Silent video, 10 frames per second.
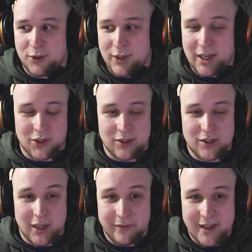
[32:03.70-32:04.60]
due
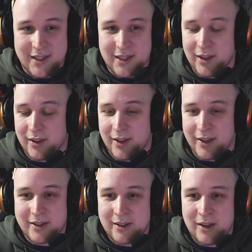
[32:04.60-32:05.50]
diligence and invested in
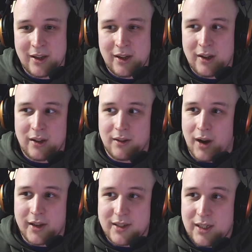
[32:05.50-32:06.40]
this.
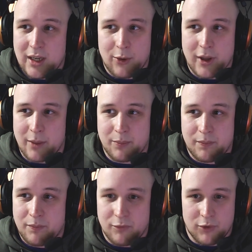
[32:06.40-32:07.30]
I see no other
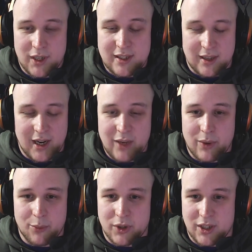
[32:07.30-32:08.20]
reason
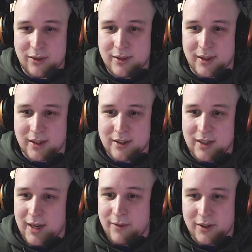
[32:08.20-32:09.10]
anyone would use
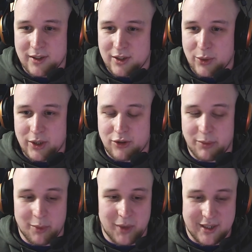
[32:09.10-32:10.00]
this, even as a Twitch
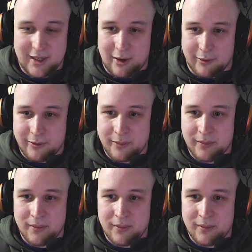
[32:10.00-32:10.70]
streamer myself.